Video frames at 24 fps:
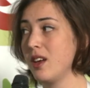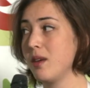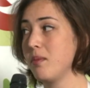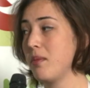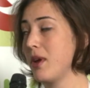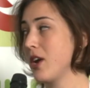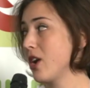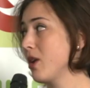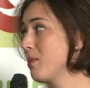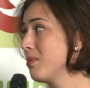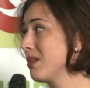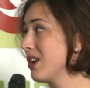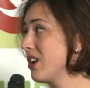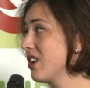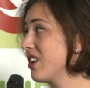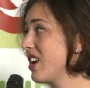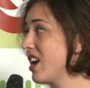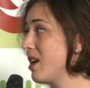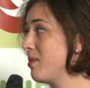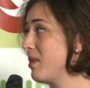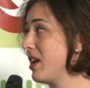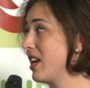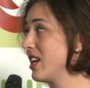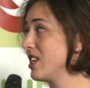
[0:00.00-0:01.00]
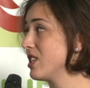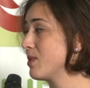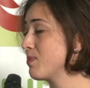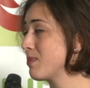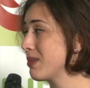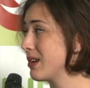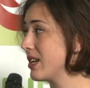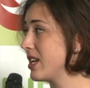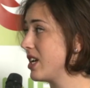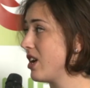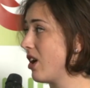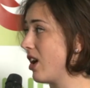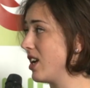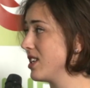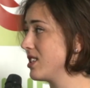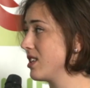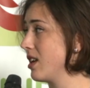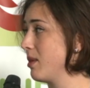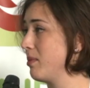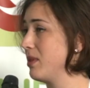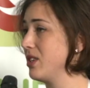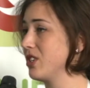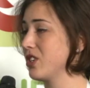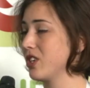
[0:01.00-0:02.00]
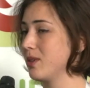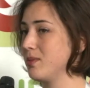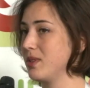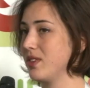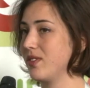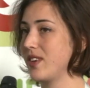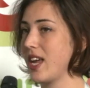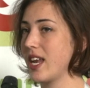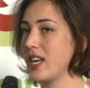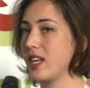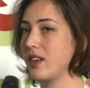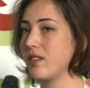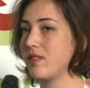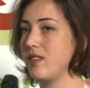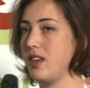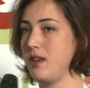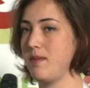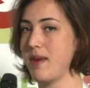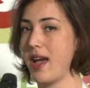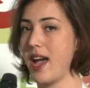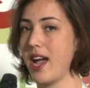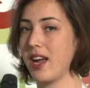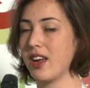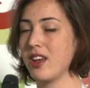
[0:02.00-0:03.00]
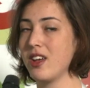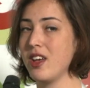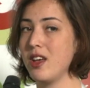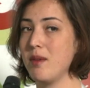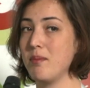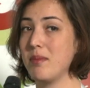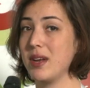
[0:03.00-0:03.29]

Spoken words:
Pair programming is pretty awesome in terms of getting feedback,